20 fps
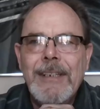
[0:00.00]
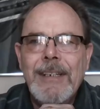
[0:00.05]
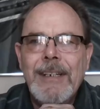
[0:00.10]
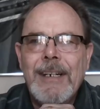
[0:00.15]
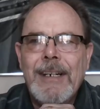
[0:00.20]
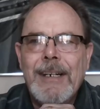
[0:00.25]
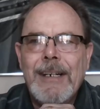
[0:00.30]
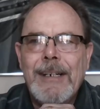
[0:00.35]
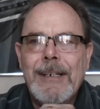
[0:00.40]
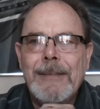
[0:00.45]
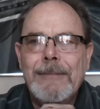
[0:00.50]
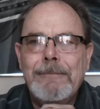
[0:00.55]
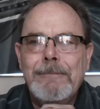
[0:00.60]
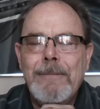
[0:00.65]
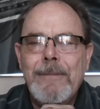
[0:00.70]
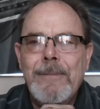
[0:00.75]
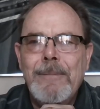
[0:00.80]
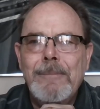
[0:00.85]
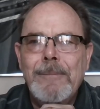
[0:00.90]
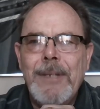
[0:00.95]
uh,
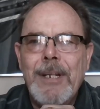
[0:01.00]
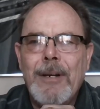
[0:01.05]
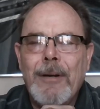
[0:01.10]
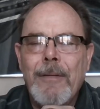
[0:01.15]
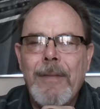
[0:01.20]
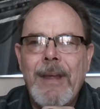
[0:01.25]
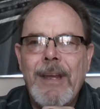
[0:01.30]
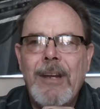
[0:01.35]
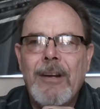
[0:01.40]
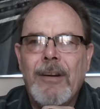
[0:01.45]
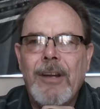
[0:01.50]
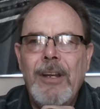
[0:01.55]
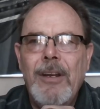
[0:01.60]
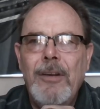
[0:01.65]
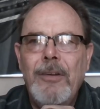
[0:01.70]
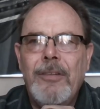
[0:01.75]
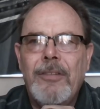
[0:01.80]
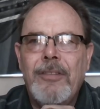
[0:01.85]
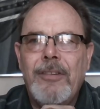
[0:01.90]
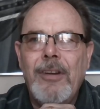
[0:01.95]
you know, that you're
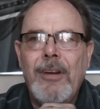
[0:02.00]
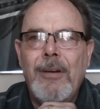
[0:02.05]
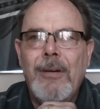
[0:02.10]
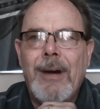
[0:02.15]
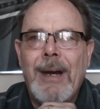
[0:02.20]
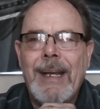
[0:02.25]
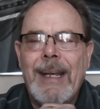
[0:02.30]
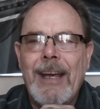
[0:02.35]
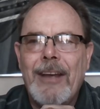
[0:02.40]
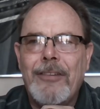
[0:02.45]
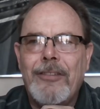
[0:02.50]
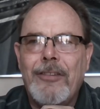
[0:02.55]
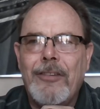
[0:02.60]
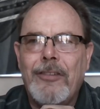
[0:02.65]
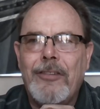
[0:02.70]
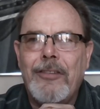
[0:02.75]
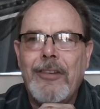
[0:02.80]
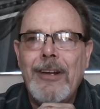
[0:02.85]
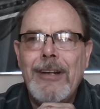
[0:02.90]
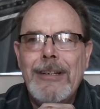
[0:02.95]
used to, I guess,
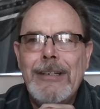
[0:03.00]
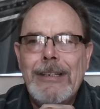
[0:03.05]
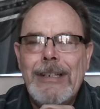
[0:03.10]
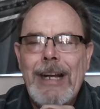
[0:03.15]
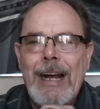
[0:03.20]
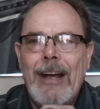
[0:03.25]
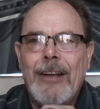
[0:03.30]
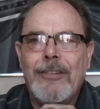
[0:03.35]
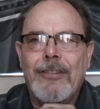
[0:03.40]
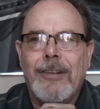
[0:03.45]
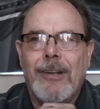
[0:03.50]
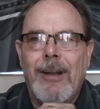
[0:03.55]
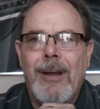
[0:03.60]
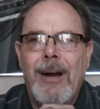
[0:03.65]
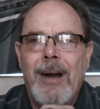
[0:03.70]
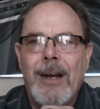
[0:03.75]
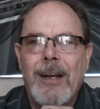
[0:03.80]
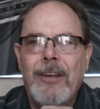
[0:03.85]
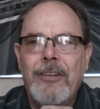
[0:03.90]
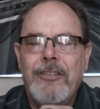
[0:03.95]
is as
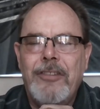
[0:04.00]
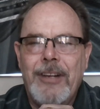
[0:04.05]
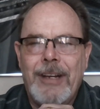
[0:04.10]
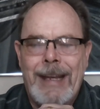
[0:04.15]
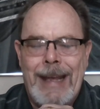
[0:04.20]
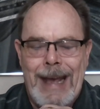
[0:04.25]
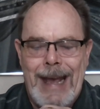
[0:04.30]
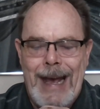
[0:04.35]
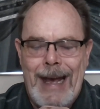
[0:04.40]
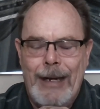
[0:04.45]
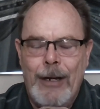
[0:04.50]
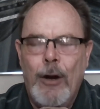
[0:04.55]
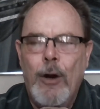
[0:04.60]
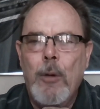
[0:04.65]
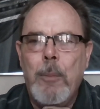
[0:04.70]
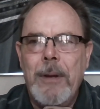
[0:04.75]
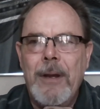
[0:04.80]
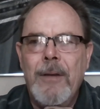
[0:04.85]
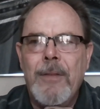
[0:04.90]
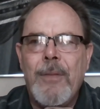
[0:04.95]
long as you can,
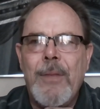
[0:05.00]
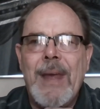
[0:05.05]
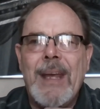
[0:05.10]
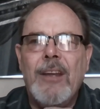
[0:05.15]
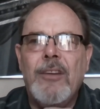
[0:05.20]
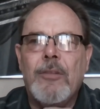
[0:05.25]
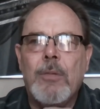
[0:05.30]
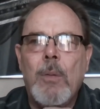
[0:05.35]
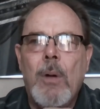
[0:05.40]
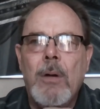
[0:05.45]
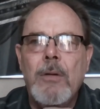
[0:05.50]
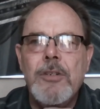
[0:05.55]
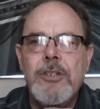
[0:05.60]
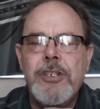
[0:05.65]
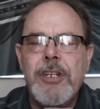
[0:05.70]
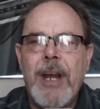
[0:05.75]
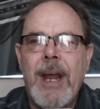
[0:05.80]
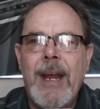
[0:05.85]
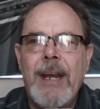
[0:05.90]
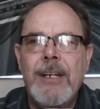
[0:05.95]
hoping things won't
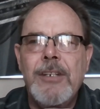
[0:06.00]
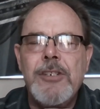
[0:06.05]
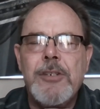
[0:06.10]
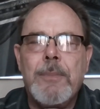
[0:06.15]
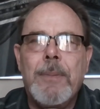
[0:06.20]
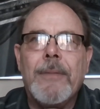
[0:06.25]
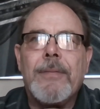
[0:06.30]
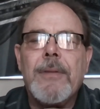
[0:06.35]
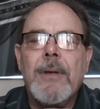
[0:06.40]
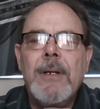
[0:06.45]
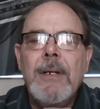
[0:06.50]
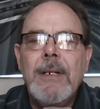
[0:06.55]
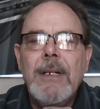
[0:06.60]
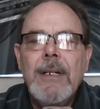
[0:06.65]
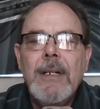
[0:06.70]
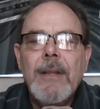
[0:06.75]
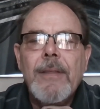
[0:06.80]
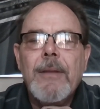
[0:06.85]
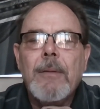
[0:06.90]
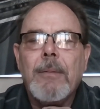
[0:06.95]
change. But the,
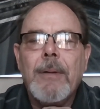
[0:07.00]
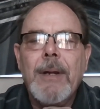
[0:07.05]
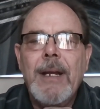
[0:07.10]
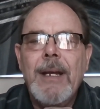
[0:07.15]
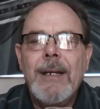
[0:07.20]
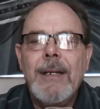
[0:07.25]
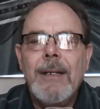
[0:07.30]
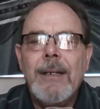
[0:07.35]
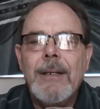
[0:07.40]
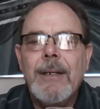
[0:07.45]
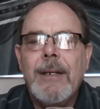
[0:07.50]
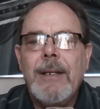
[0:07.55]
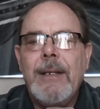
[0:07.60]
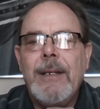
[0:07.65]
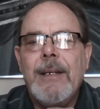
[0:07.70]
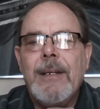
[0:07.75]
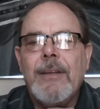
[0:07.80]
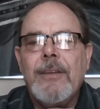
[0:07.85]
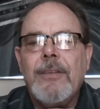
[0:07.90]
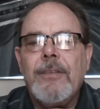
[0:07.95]
the
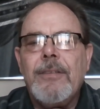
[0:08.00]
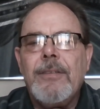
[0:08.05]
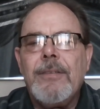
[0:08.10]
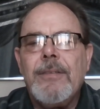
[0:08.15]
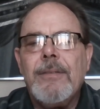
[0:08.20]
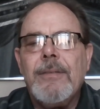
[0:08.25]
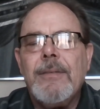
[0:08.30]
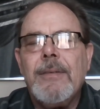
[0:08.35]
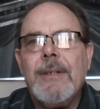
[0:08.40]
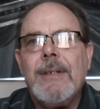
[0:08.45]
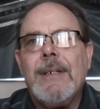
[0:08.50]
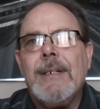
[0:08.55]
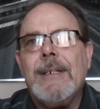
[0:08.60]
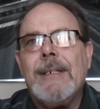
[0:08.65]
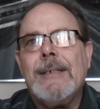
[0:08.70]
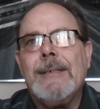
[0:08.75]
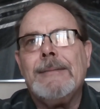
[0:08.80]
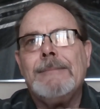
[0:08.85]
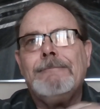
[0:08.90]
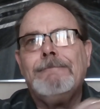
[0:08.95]
reality is
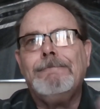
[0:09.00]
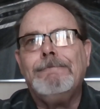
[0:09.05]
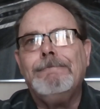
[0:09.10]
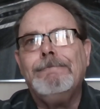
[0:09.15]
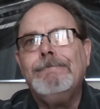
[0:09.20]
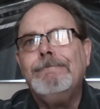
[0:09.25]
um,